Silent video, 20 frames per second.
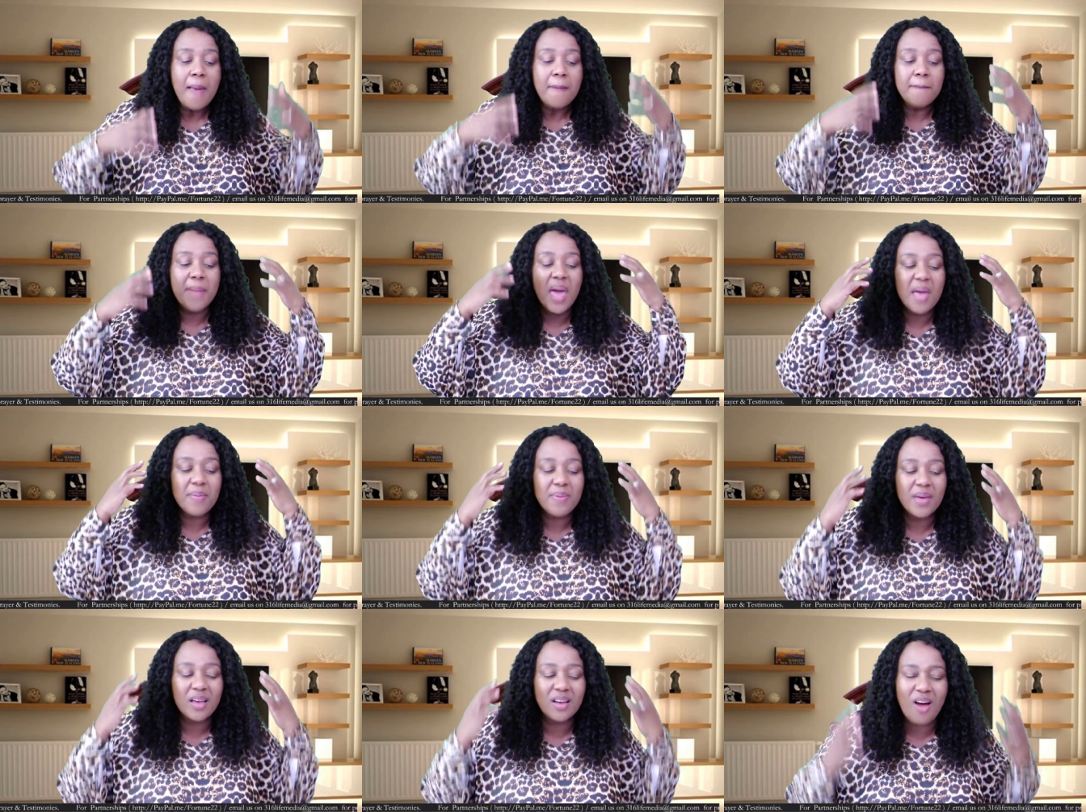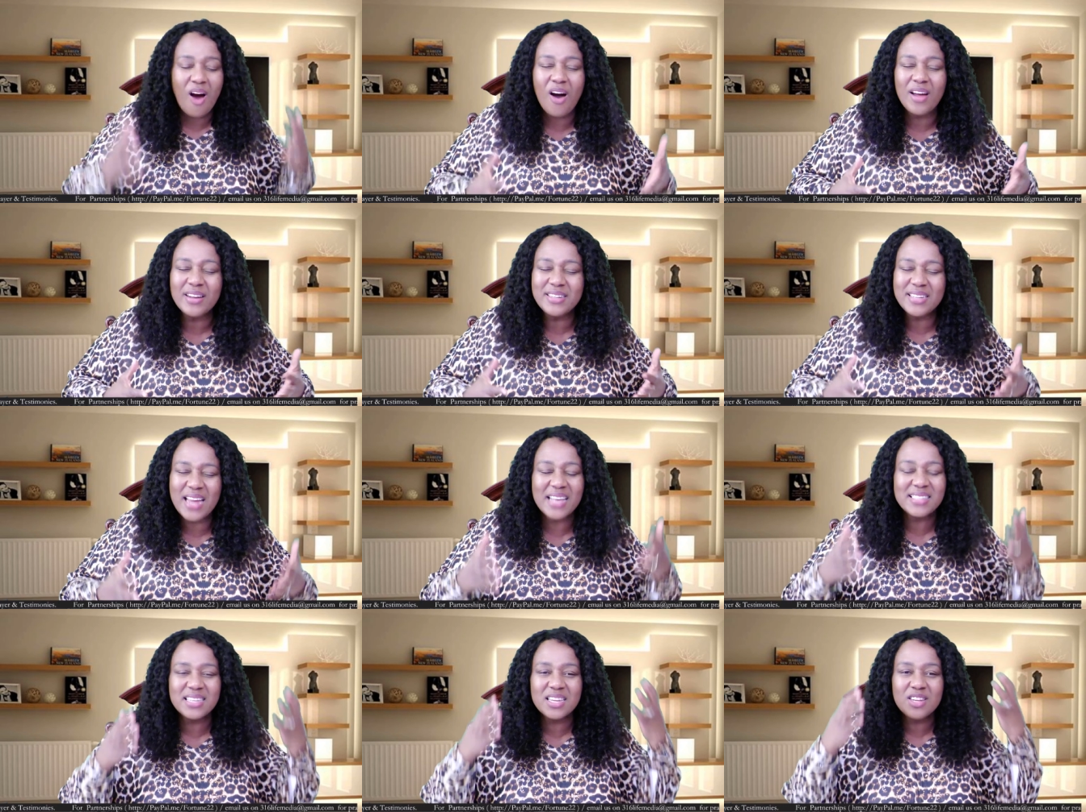maybe God
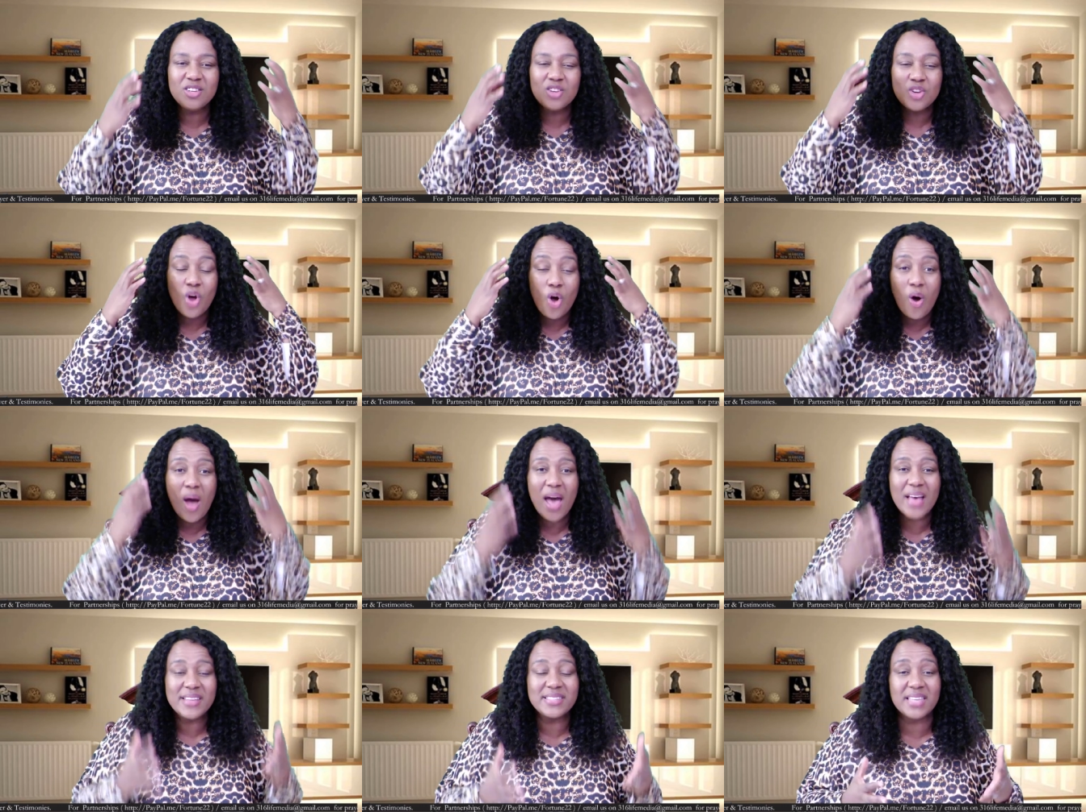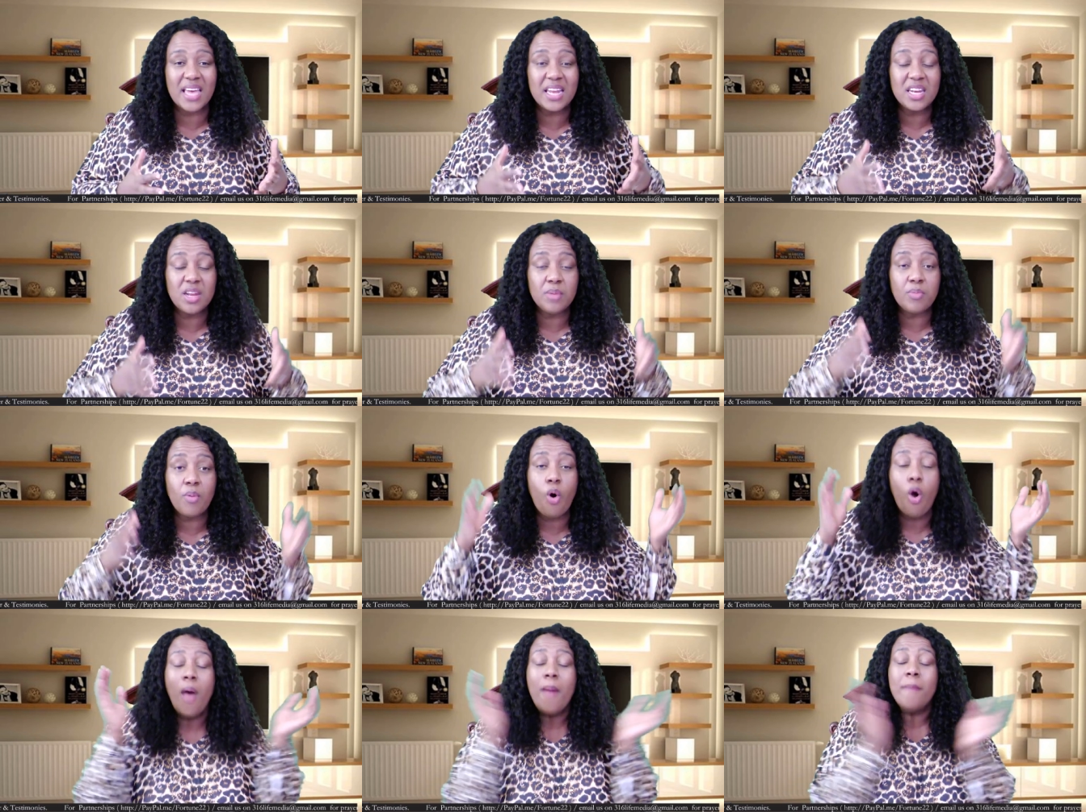doesn't know us
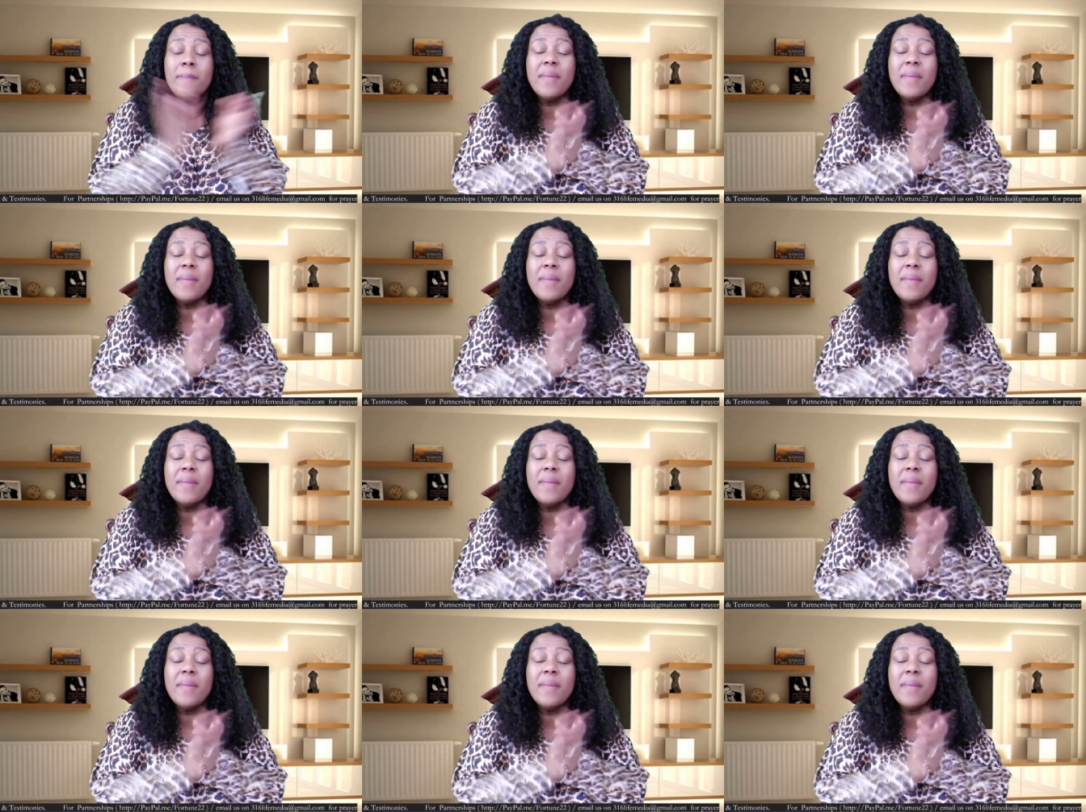anymore.